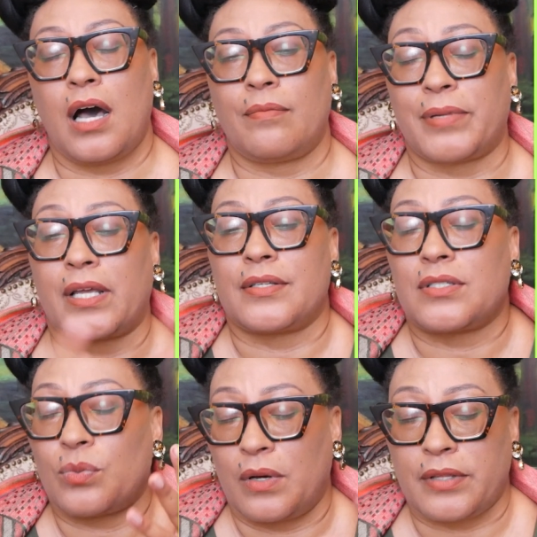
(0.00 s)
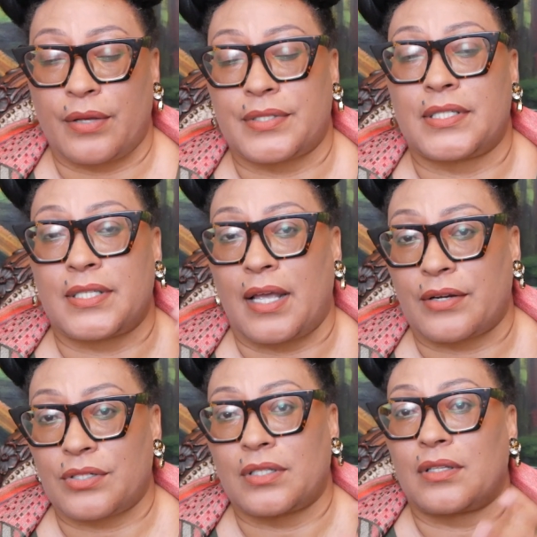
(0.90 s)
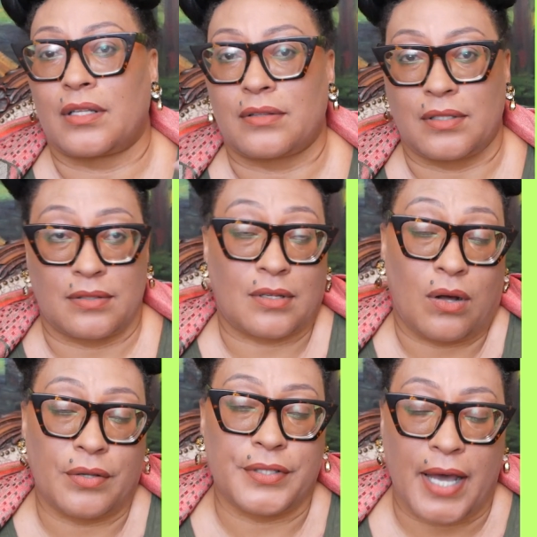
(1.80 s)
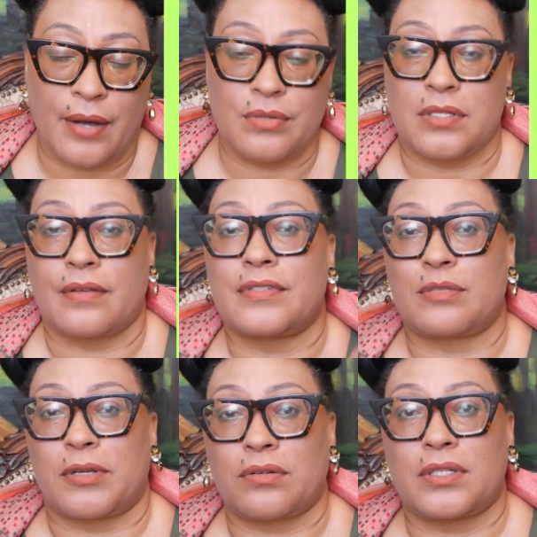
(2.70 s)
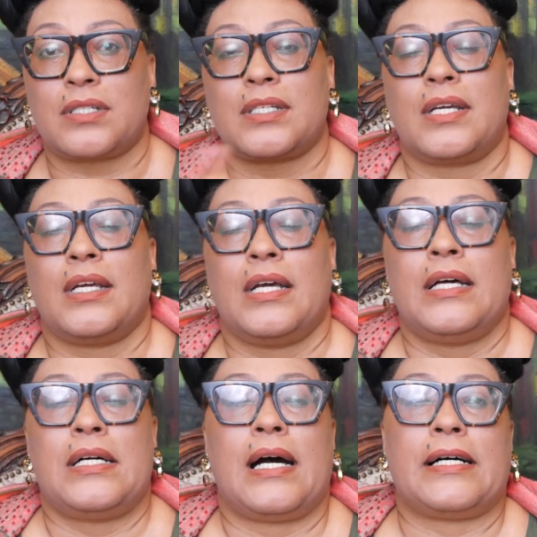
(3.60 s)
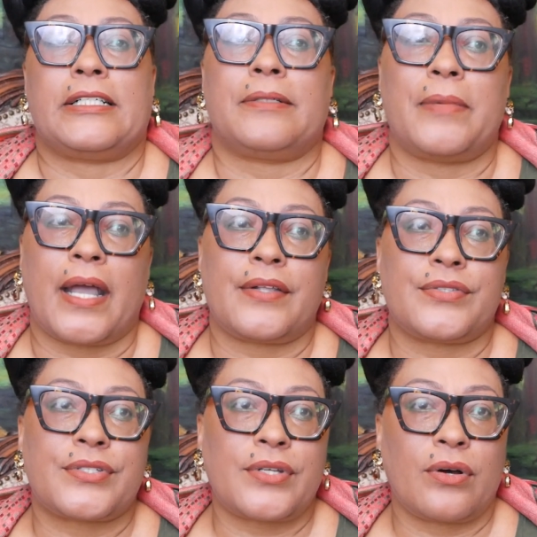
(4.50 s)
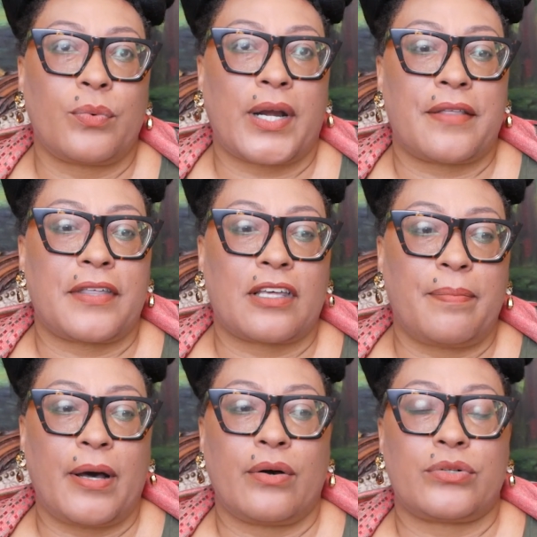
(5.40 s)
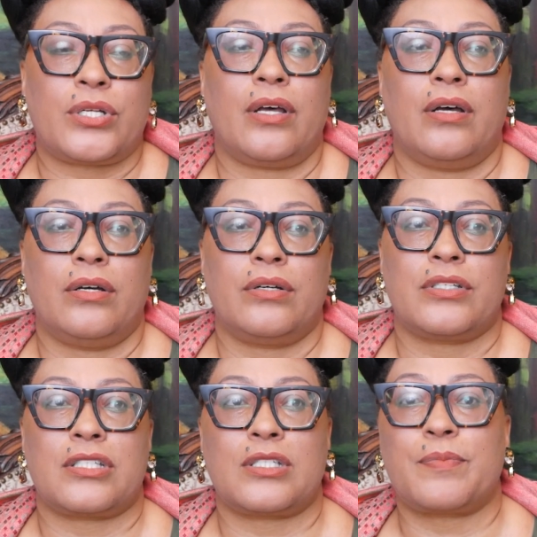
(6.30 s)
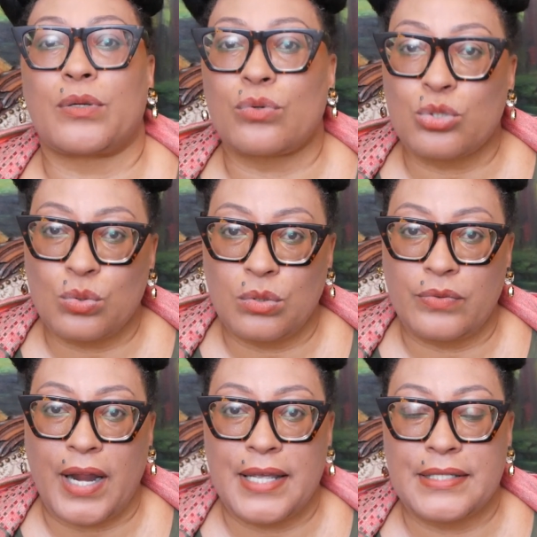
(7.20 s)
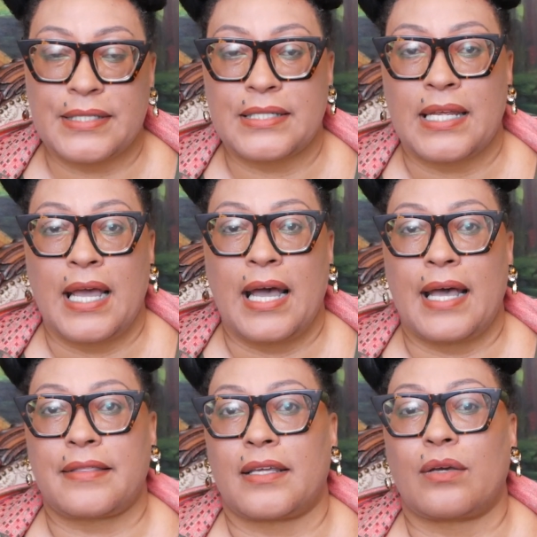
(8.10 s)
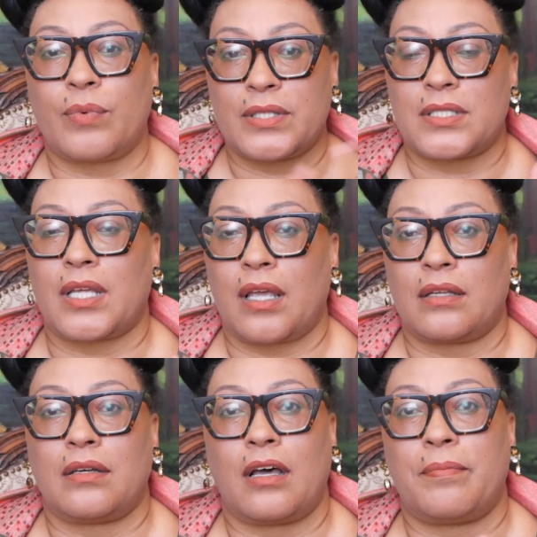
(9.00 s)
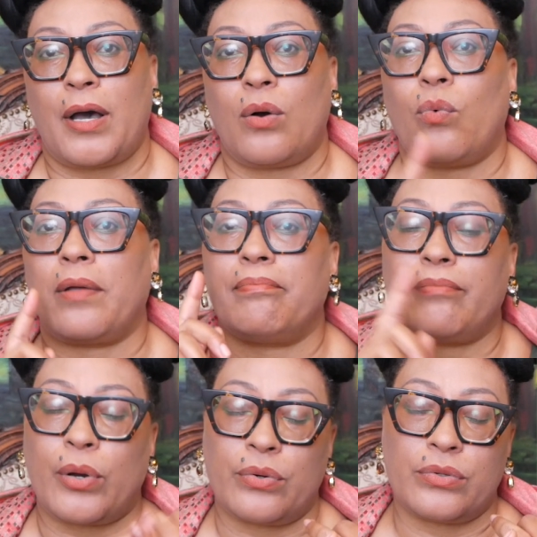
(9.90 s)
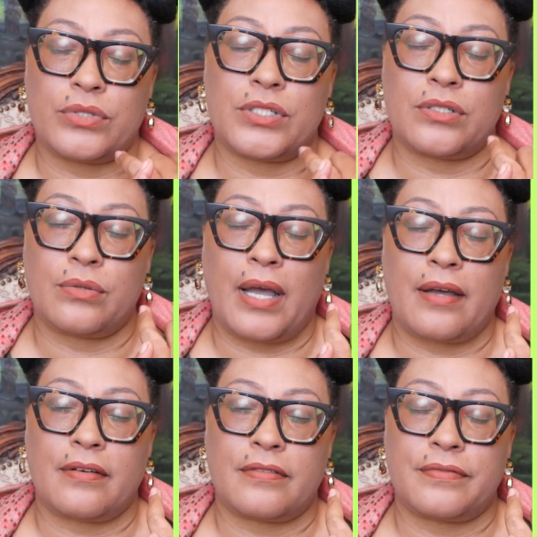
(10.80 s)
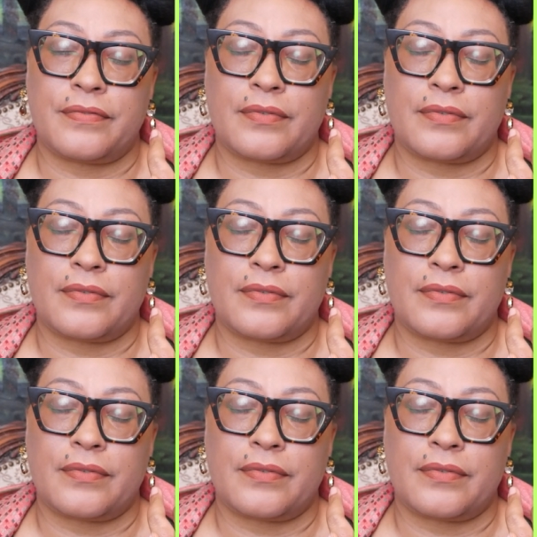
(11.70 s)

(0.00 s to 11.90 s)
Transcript: because 12th house is actually is called the house of spirit. And so when I think about spiritual rest, I think once again about what mode you have,